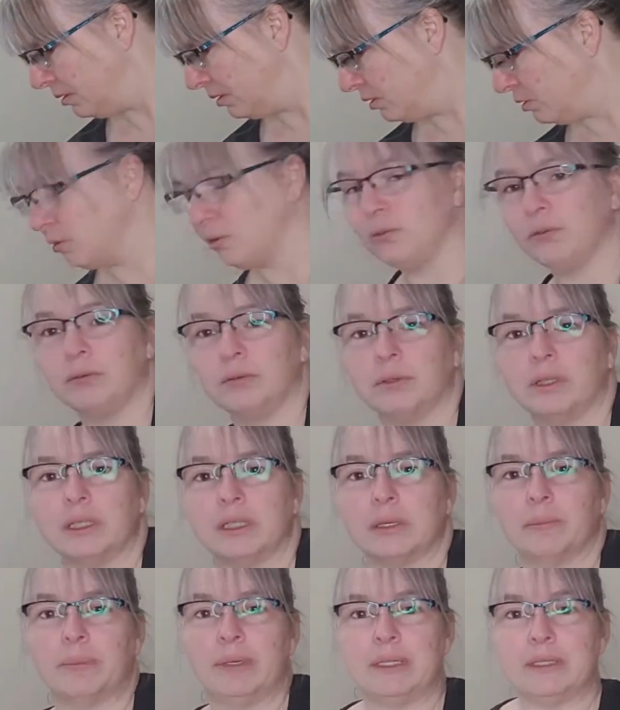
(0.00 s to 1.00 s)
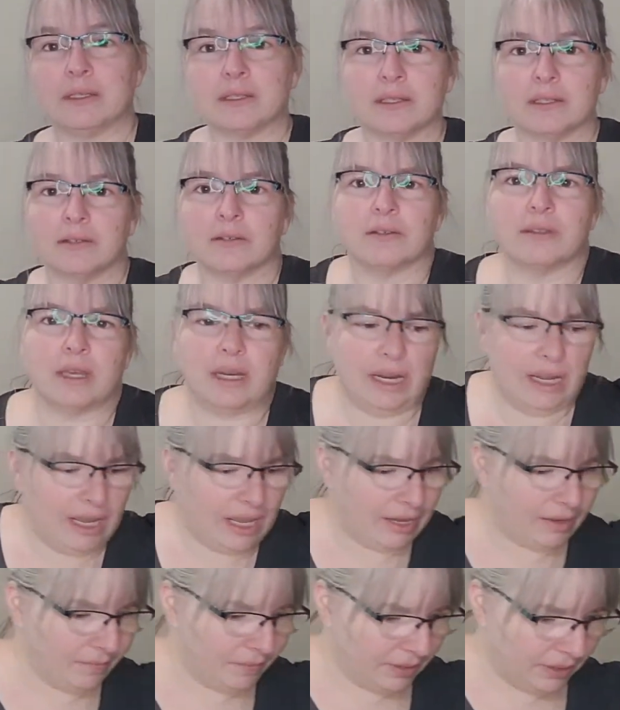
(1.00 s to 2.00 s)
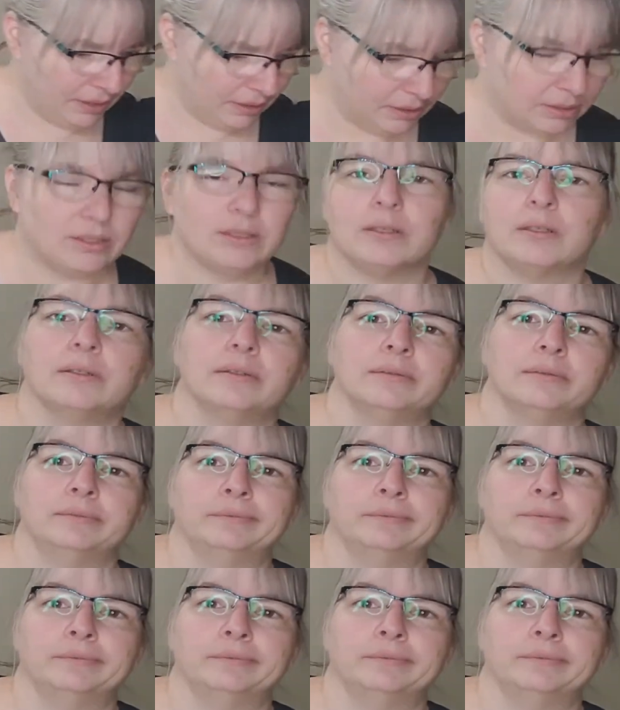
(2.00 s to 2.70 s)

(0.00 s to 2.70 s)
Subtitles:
So that's a piece of silk that I have that is